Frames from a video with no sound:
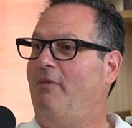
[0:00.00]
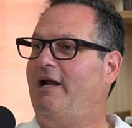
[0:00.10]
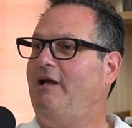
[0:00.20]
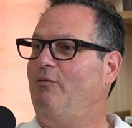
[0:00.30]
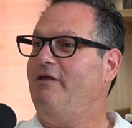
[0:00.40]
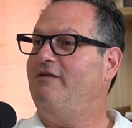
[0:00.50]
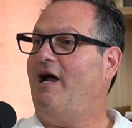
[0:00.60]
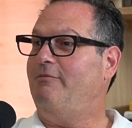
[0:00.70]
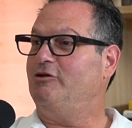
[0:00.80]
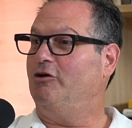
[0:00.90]
money when
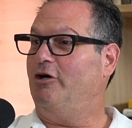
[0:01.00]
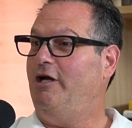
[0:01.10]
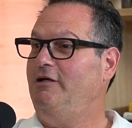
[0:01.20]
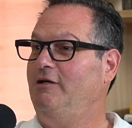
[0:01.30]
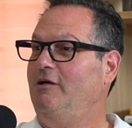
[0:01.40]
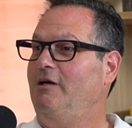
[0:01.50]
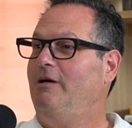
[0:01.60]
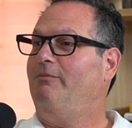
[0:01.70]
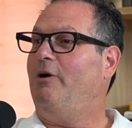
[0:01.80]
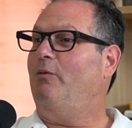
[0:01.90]
times are good,
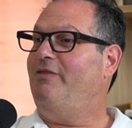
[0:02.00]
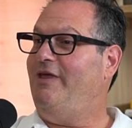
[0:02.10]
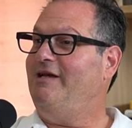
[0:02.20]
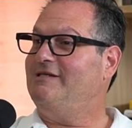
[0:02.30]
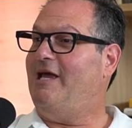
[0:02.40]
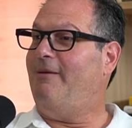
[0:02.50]
but when things